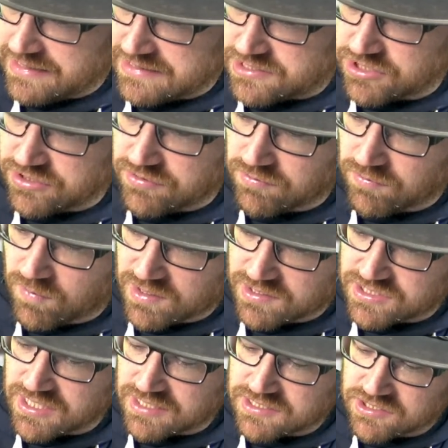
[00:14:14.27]
to what I
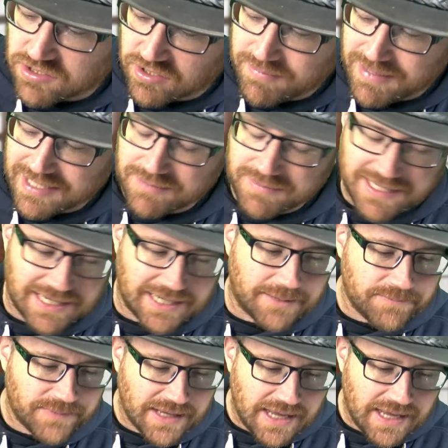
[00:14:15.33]
started talking about at the beginning,